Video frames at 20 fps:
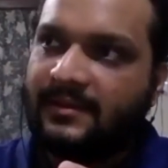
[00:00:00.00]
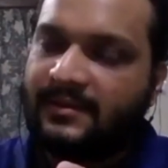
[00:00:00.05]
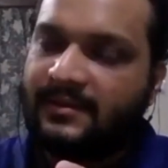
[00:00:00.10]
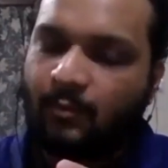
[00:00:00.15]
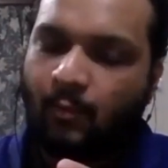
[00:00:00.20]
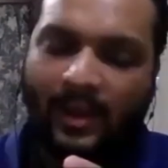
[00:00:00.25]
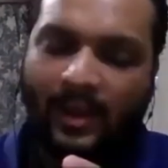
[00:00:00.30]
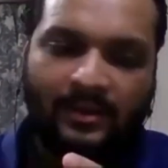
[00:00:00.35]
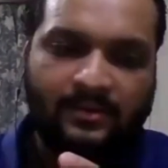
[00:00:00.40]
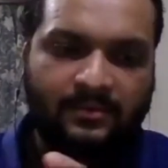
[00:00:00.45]

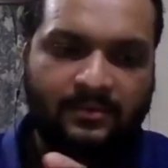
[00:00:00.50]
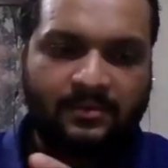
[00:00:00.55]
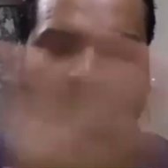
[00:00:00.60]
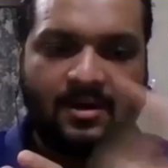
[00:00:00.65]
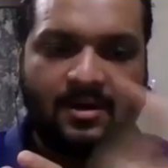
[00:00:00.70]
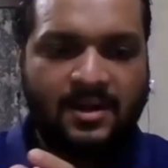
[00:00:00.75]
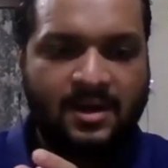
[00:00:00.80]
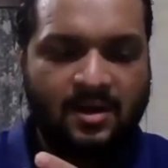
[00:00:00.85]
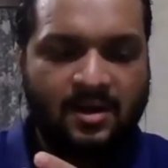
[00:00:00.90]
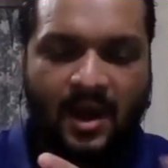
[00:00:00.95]
while
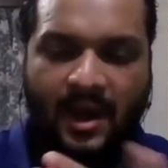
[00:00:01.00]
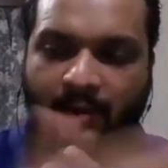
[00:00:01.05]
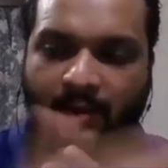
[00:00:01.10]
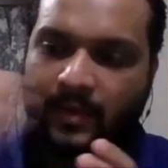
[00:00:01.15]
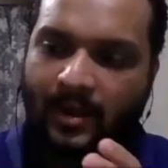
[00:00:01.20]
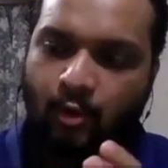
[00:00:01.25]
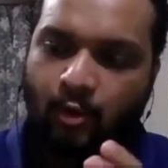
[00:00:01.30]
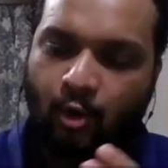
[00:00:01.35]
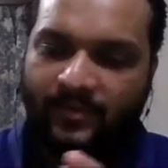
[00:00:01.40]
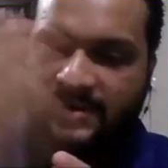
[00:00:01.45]
turning right,
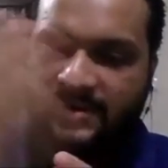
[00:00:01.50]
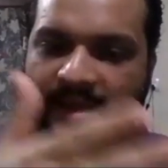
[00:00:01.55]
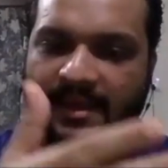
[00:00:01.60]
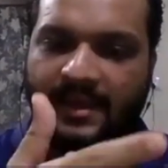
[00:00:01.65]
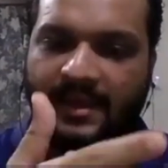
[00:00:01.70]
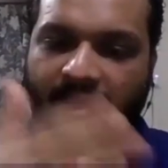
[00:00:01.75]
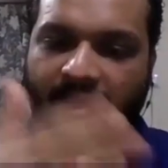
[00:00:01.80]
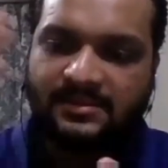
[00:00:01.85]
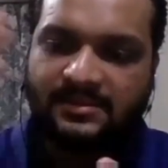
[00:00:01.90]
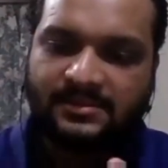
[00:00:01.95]
while
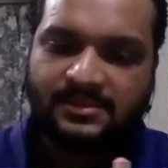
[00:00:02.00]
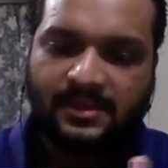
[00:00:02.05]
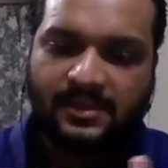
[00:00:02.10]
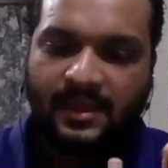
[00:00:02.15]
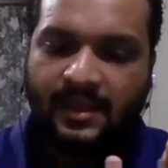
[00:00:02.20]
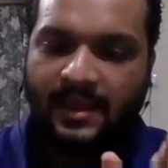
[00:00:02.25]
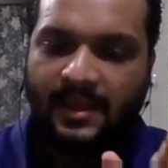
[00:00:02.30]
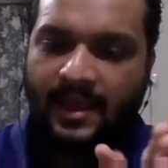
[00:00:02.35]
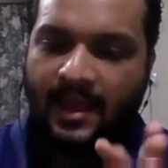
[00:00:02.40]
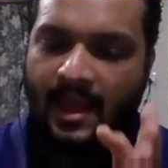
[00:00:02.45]
overtaking us,
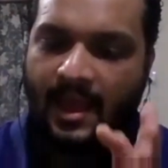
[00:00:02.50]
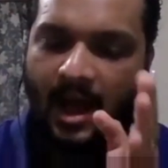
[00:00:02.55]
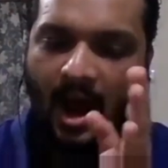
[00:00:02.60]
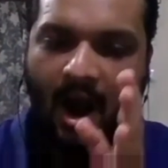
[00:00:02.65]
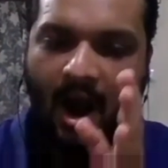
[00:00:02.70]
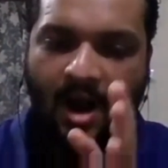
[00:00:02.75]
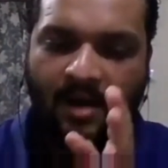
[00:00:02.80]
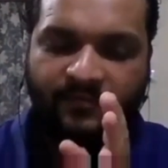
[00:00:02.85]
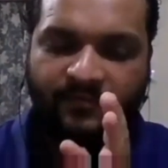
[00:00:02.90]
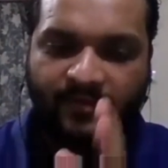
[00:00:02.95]

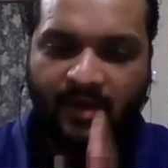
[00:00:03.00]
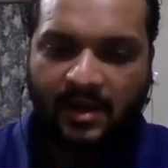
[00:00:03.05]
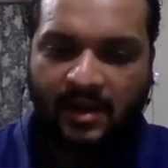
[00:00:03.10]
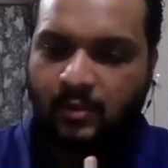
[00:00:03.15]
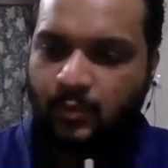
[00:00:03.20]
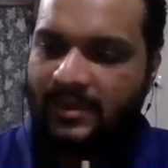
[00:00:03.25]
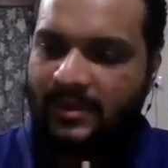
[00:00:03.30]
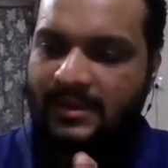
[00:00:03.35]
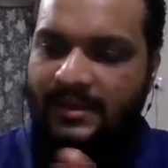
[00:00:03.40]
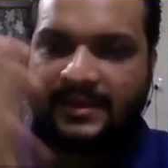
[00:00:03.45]
our front
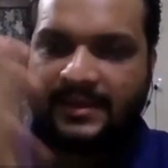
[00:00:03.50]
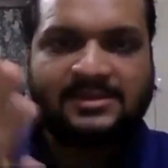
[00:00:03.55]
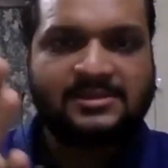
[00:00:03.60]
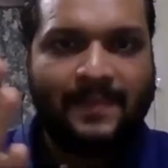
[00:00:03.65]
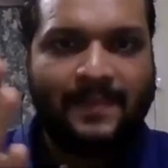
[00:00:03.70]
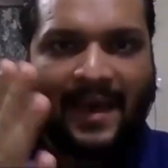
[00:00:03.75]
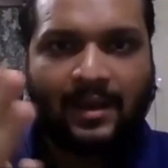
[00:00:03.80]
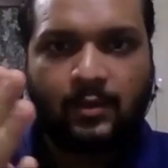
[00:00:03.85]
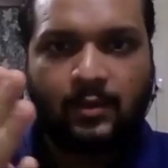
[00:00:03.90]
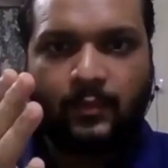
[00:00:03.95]
wheel hit his
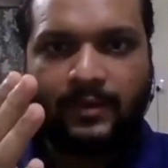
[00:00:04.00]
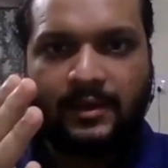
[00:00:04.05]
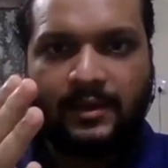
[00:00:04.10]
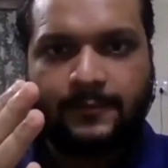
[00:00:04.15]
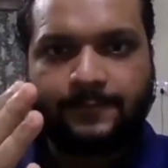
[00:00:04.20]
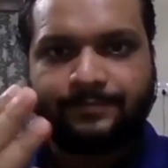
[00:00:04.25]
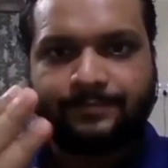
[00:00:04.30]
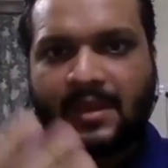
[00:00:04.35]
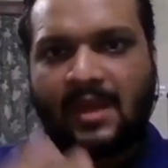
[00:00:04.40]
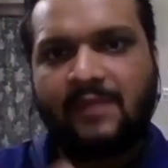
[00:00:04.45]
back wheel,
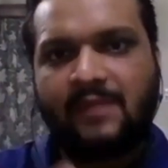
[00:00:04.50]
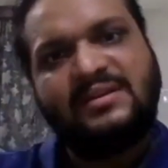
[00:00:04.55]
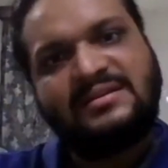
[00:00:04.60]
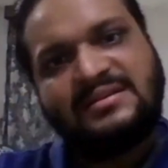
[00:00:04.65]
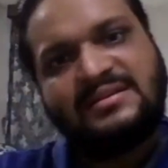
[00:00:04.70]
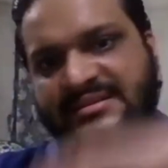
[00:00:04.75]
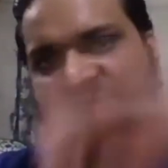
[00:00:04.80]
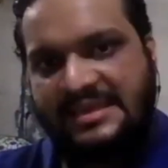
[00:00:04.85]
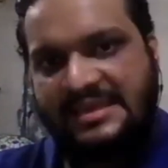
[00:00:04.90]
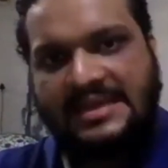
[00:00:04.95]
and we
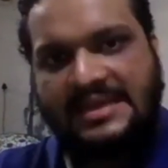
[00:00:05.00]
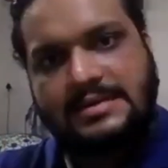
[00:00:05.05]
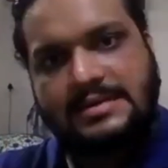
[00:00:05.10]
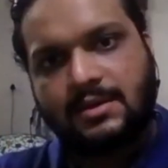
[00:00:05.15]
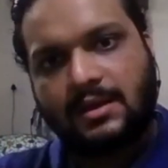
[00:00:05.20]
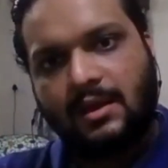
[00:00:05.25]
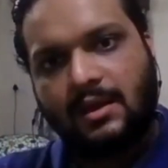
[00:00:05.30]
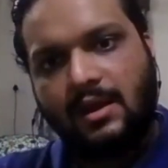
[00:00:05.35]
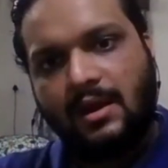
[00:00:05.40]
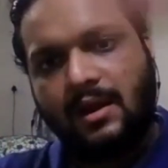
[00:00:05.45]
just skid.
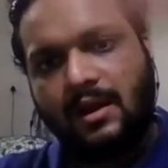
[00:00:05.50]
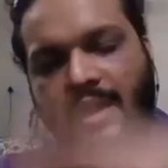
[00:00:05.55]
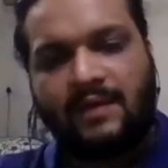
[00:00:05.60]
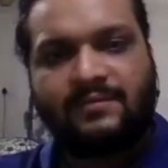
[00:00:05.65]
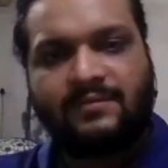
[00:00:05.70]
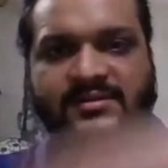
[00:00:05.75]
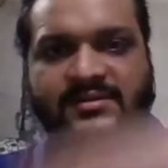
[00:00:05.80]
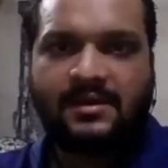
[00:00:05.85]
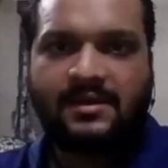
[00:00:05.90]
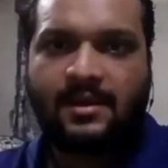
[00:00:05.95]
Right? We
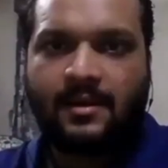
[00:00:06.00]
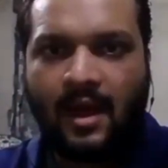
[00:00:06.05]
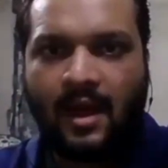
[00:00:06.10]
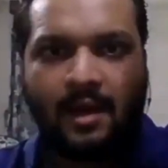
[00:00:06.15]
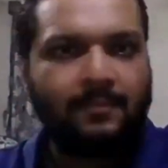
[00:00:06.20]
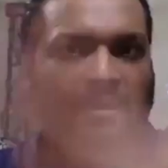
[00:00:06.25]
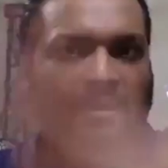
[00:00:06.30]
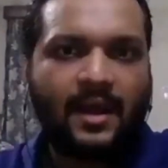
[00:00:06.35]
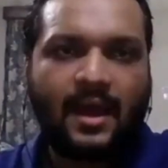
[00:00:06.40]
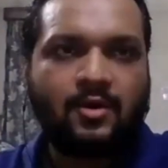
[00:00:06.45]
skid, I
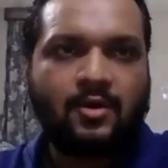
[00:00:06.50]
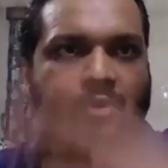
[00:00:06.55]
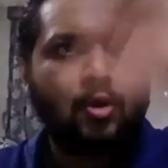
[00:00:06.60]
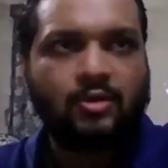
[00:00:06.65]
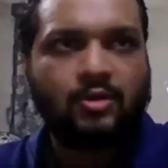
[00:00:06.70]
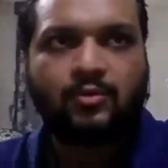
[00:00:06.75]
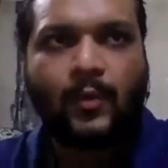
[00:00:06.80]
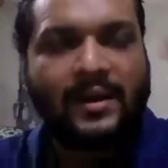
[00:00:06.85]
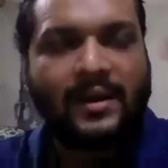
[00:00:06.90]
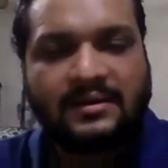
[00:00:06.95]
don't know,
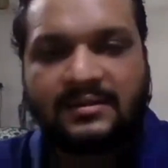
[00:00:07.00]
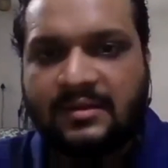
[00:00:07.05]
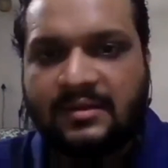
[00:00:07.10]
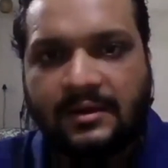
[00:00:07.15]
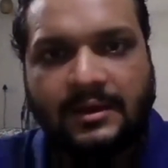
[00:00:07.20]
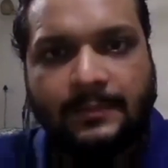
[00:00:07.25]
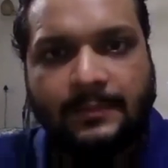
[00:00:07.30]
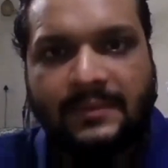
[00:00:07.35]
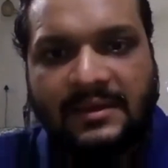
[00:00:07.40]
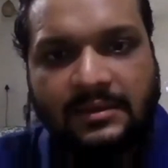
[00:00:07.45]
20,
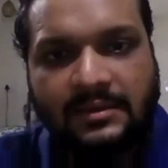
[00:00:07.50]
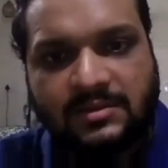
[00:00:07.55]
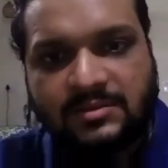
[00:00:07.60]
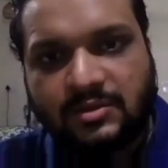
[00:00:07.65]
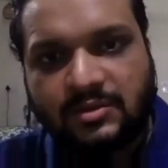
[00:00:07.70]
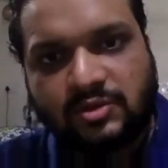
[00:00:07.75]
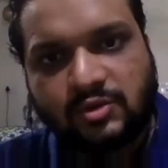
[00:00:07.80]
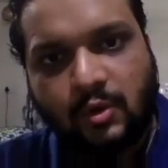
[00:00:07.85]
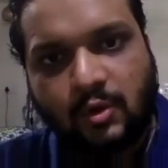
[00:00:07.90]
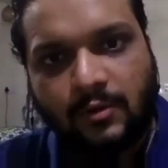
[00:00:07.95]
30 meters or
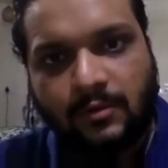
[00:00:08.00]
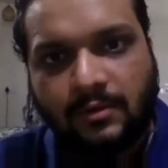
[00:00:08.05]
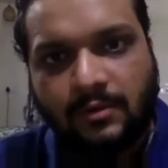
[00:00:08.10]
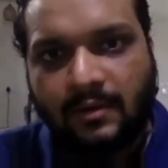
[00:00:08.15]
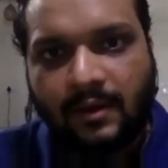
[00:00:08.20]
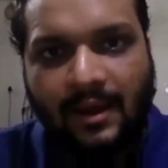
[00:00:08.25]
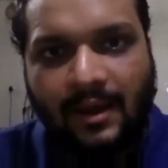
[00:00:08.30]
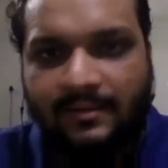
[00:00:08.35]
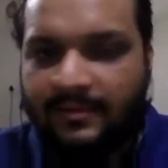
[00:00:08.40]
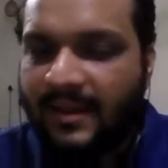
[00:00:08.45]
so.
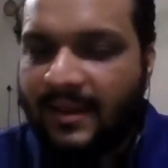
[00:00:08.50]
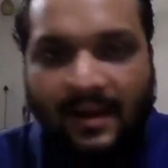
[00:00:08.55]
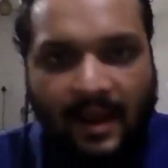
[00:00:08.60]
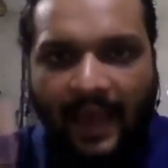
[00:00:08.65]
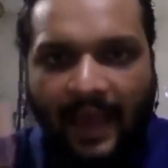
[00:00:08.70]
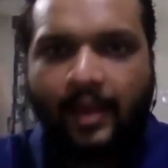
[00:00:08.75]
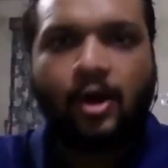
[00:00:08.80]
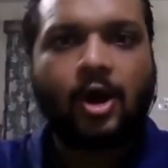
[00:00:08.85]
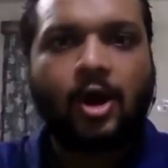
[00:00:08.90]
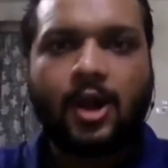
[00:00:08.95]
And then
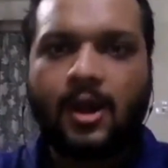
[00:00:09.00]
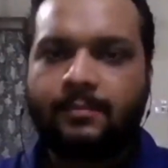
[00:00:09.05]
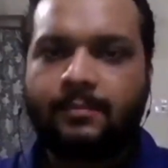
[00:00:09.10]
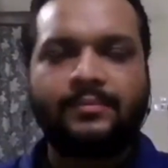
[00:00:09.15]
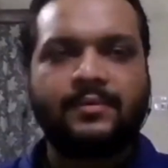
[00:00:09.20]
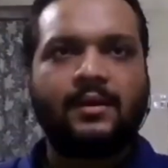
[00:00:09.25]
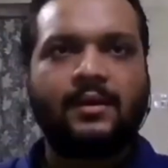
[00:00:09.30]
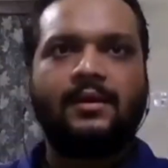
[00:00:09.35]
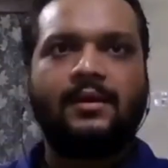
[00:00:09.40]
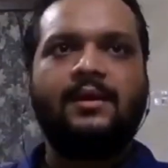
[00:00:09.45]
I got up
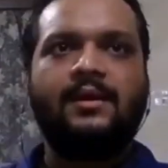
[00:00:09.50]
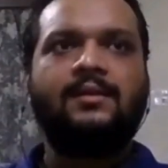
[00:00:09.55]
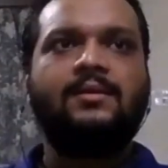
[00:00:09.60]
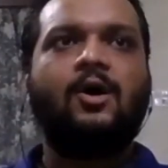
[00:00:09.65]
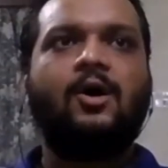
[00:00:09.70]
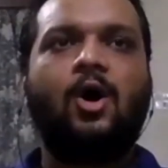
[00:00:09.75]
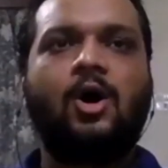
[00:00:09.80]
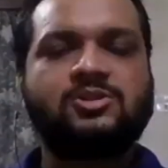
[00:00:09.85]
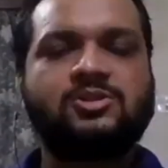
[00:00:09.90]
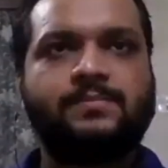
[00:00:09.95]
in the
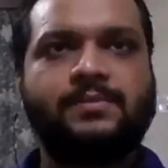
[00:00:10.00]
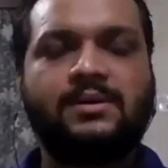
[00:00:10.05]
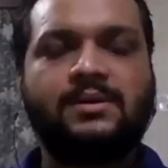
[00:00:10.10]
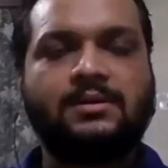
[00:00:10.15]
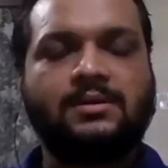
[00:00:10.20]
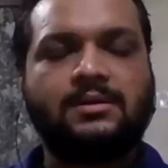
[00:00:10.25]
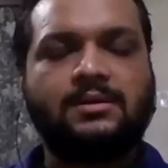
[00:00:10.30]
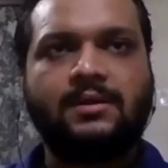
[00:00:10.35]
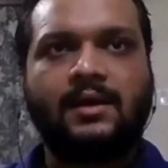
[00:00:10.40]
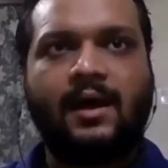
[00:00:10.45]

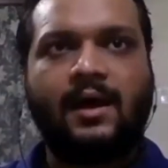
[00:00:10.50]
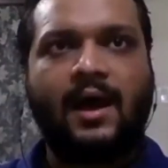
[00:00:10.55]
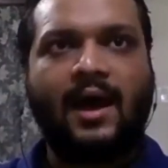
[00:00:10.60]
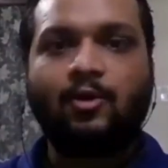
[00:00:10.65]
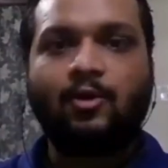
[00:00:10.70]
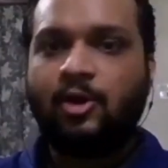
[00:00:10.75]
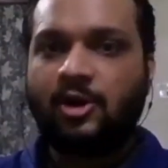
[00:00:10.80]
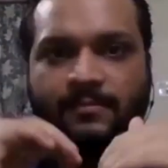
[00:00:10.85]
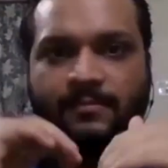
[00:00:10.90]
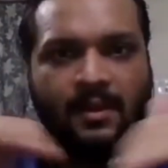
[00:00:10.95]
hospital. I
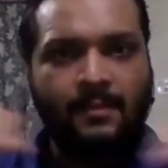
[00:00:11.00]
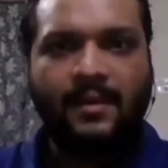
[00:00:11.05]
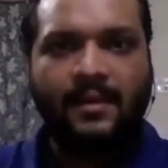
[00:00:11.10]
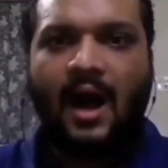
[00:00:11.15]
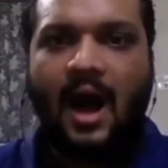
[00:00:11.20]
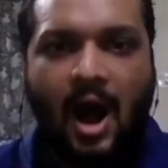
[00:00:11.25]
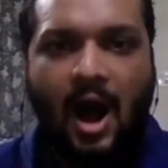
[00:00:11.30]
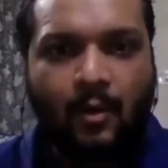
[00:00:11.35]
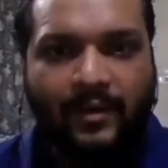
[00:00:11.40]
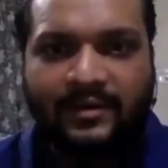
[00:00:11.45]
don't remember
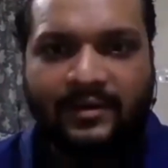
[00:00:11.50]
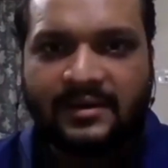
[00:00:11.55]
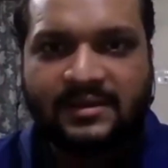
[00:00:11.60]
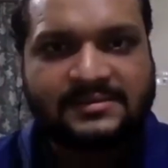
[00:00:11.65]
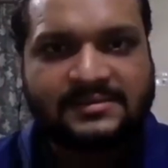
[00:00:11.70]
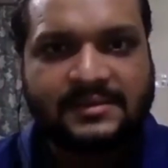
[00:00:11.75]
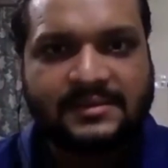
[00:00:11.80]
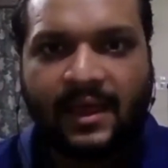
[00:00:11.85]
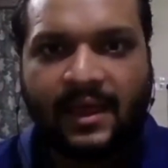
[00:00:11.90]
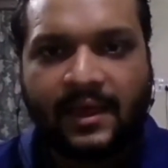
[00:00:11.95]
how I
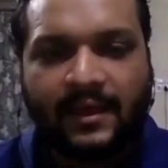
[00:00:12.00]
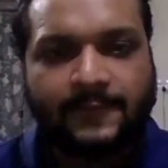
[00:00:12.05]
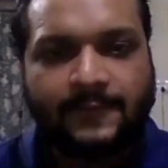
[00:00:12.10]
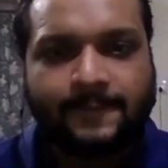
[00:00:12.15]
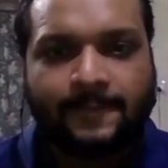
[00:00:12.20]
reached there.